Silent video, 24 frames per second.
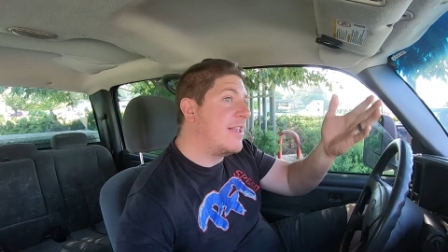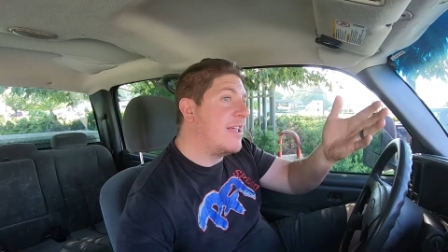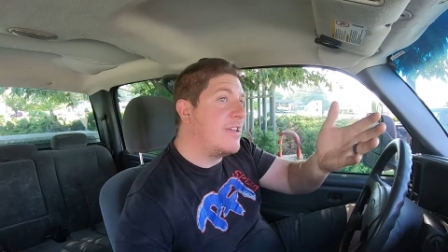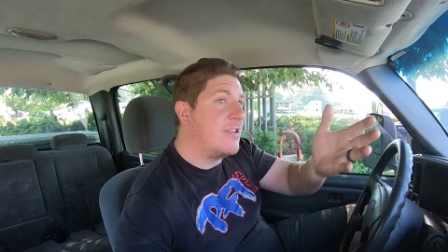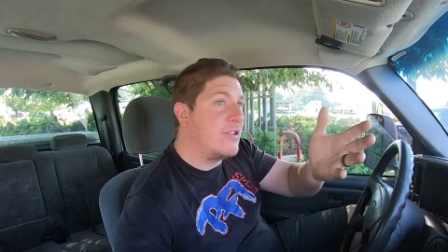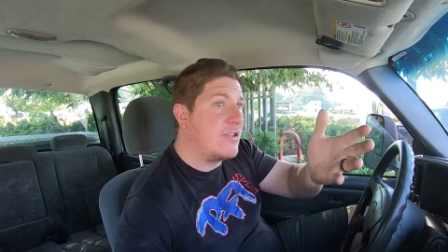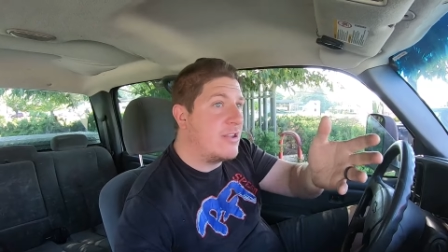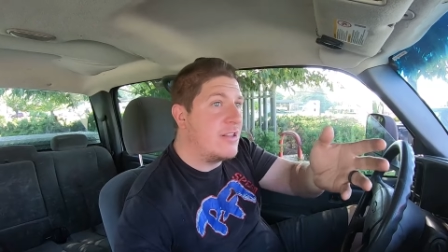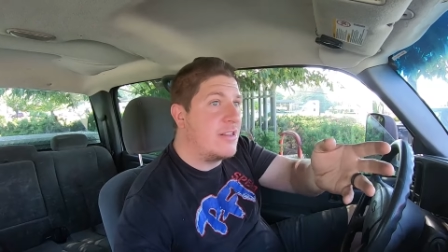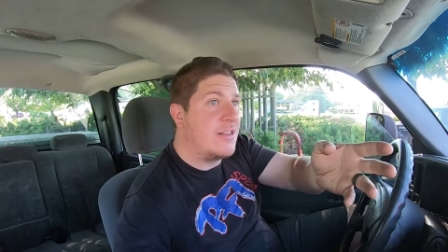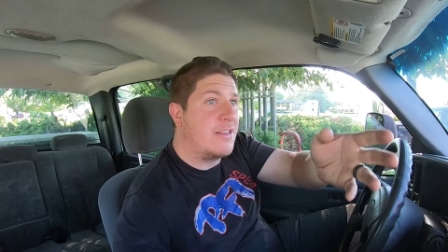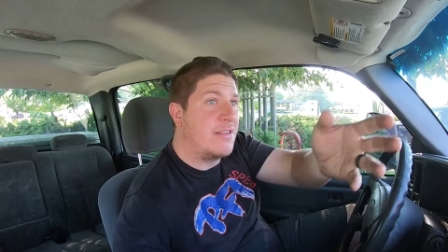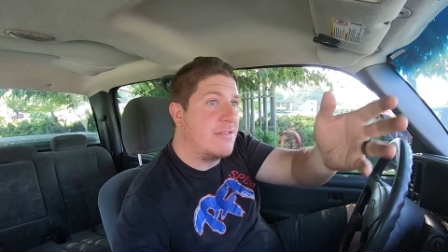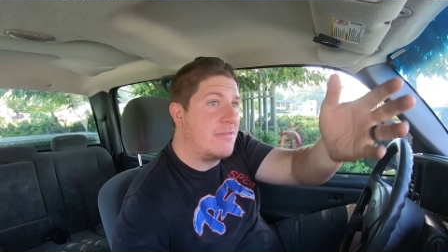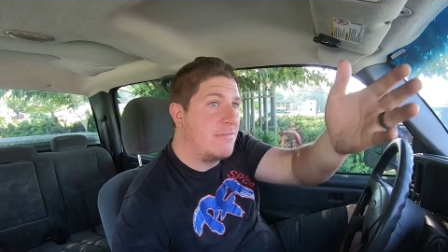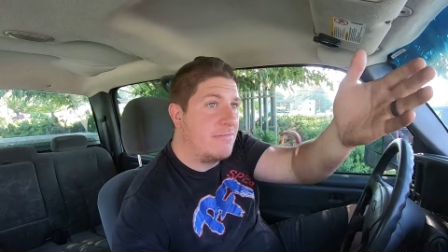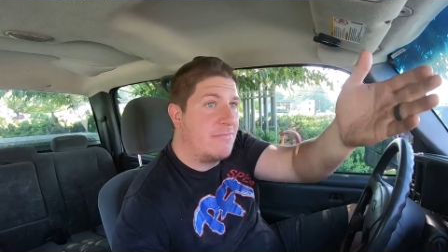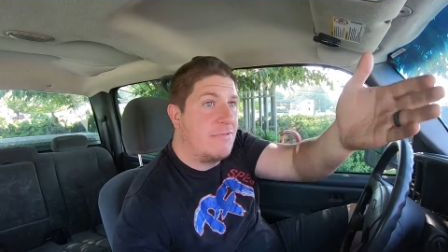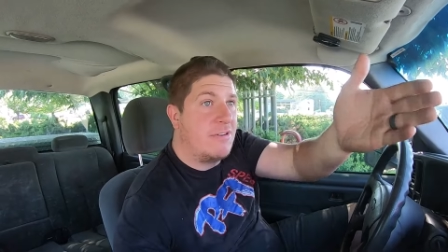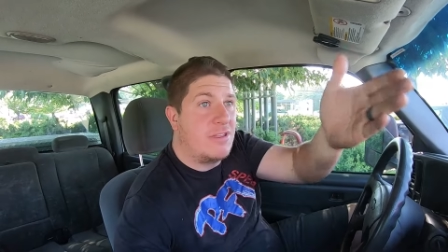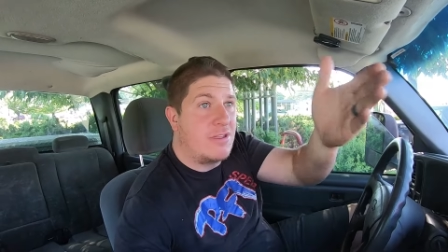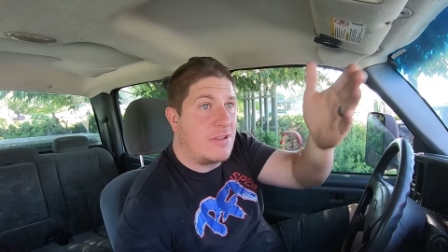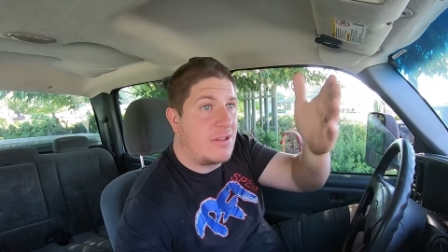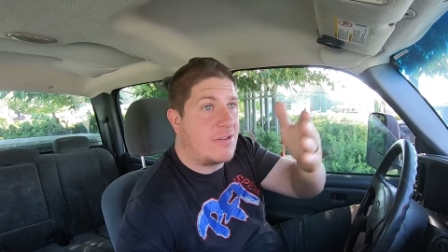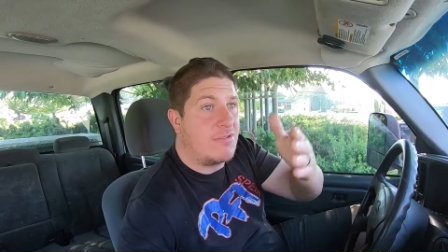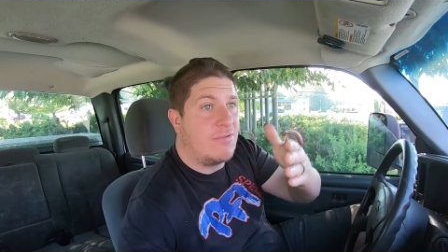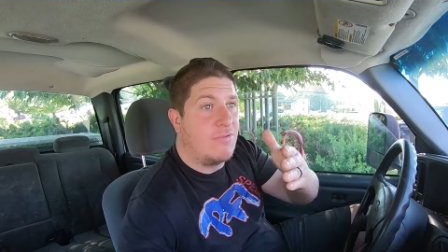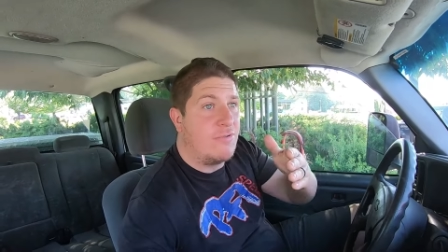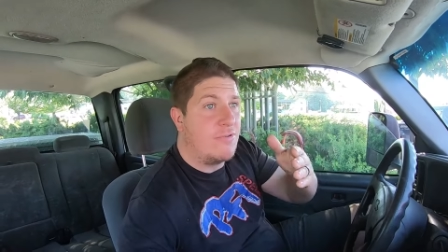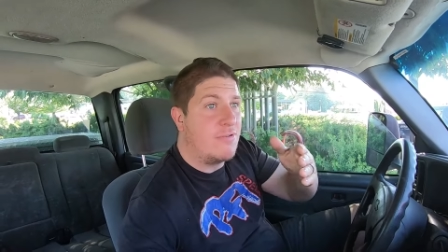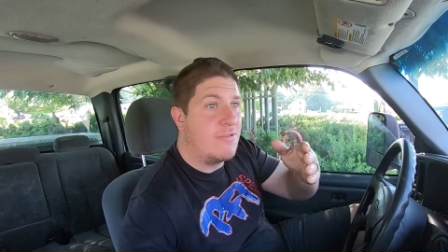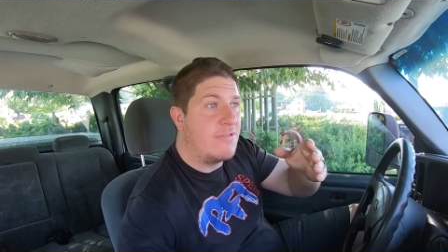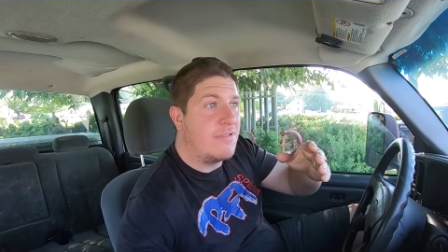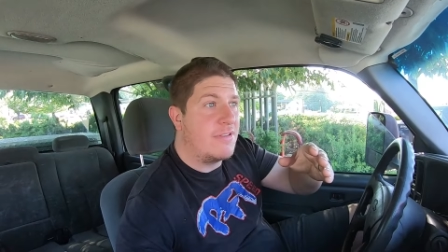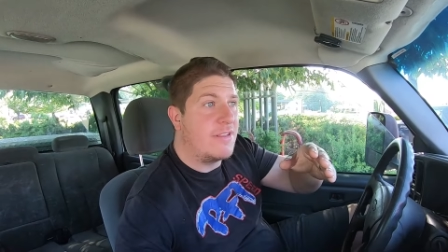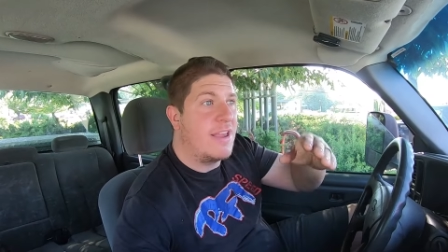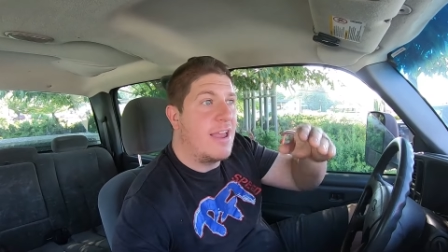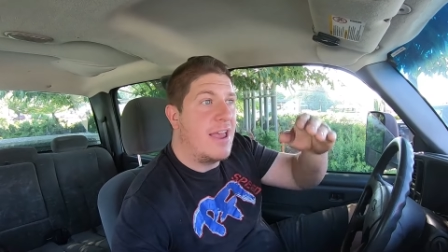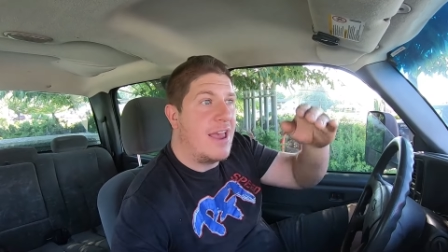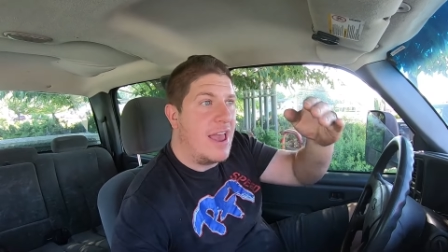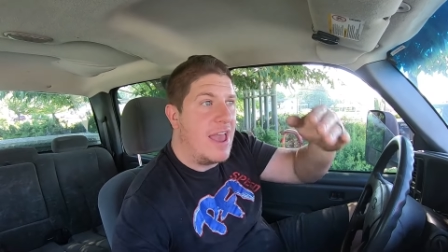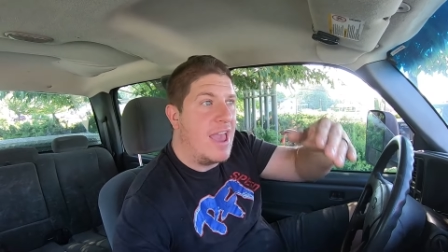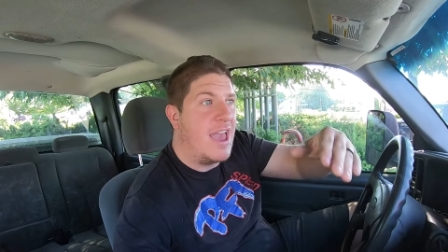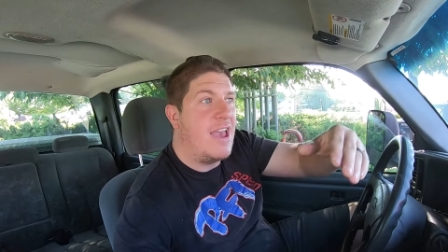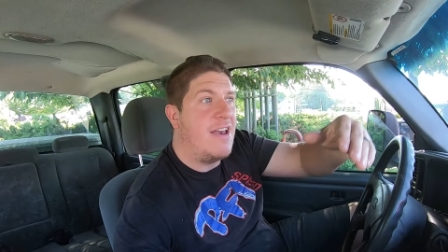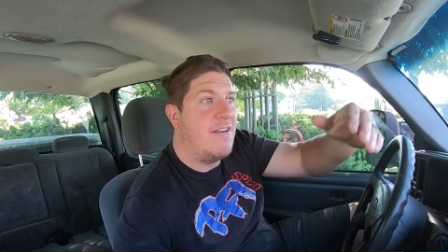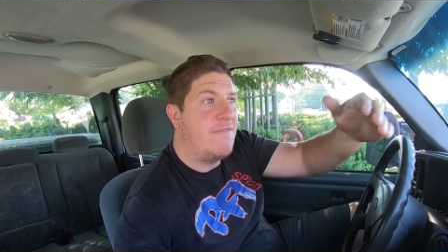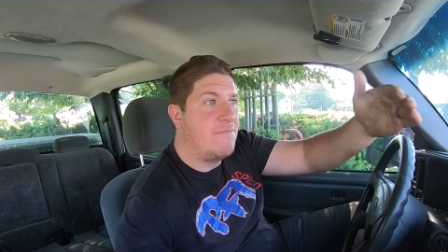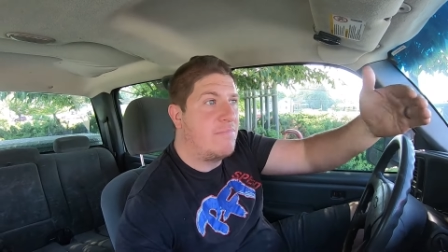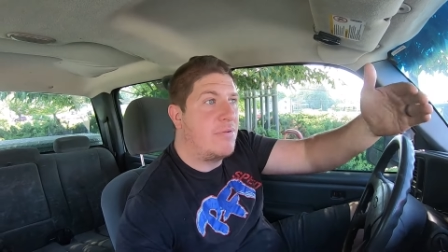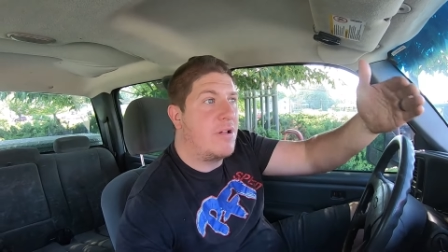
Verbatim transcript: stations with stores have